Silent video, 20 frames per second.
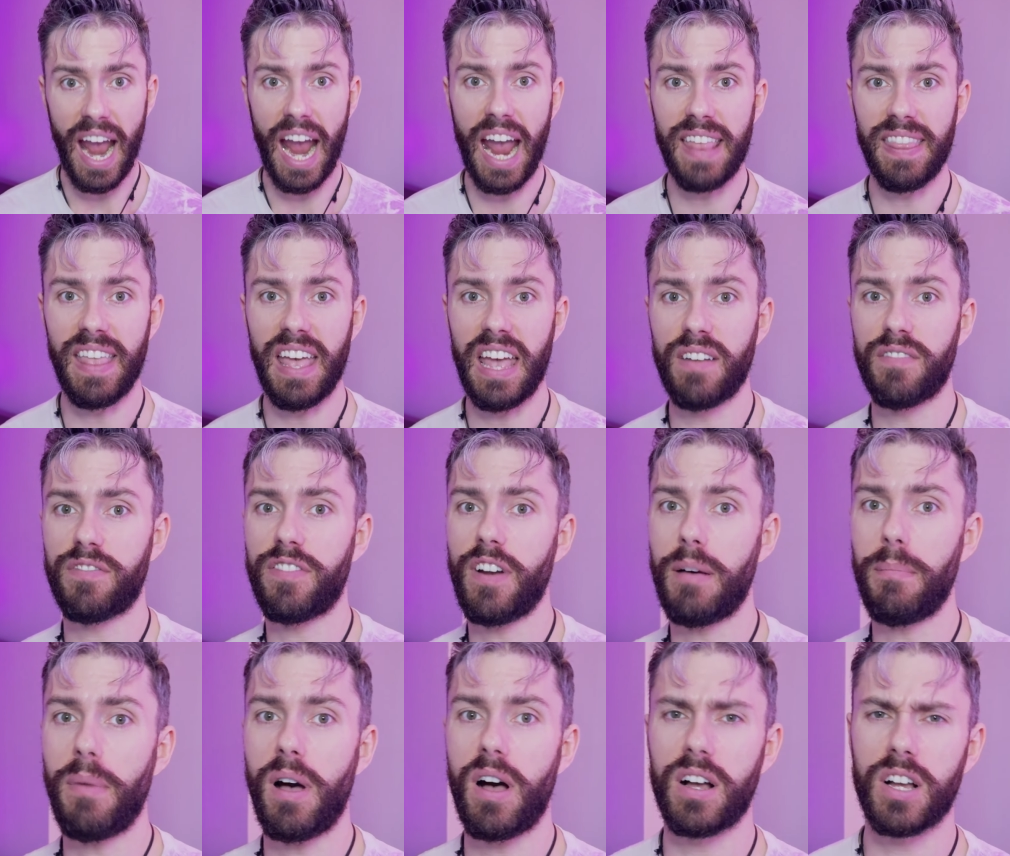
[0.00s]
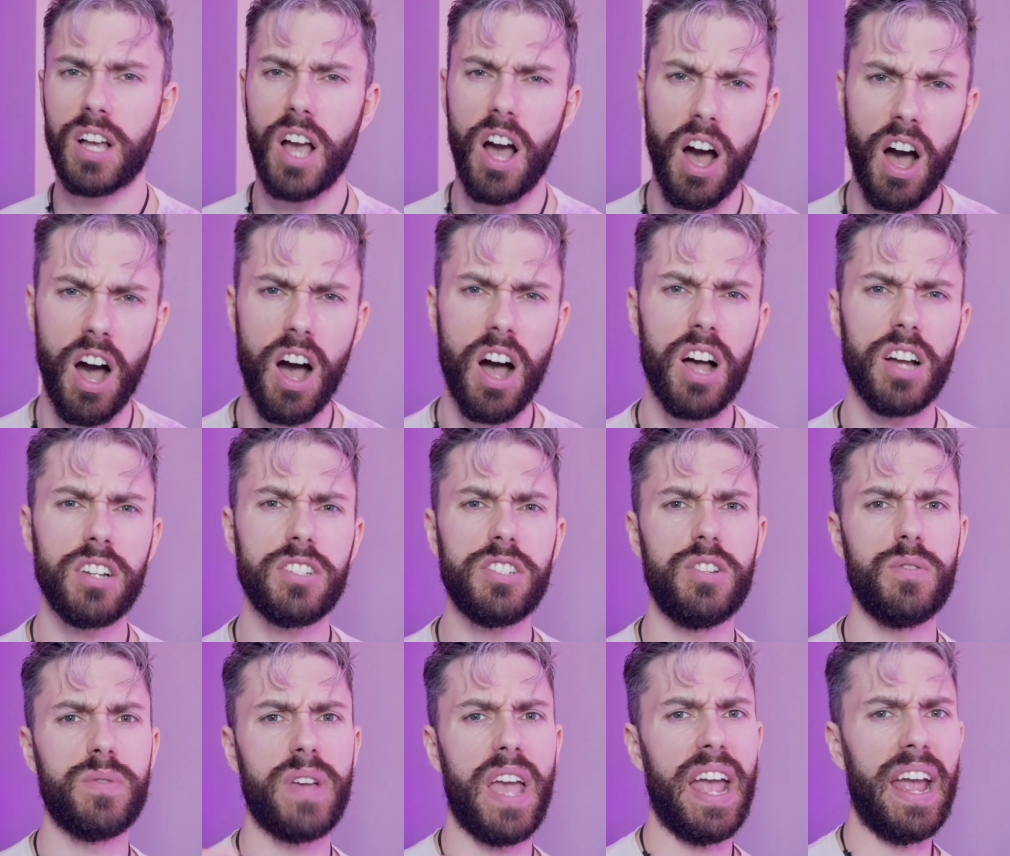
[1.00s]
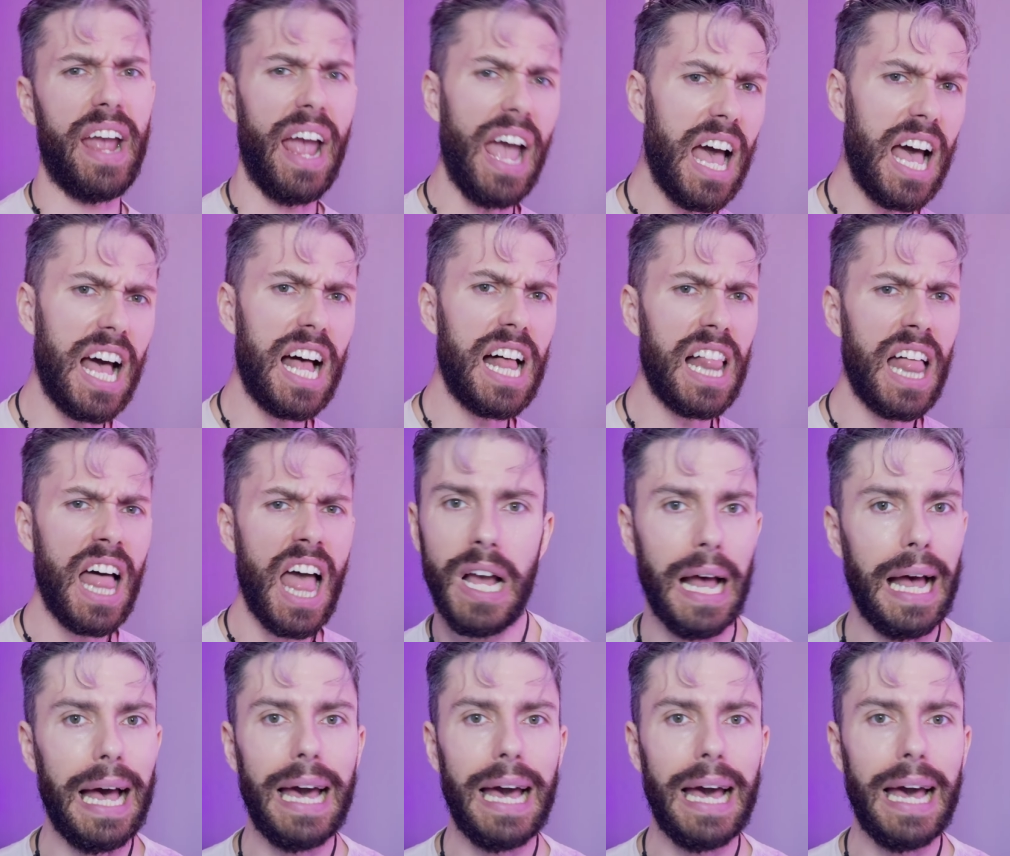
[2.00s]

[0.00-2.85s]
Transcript: And then from Hong Kong to KL,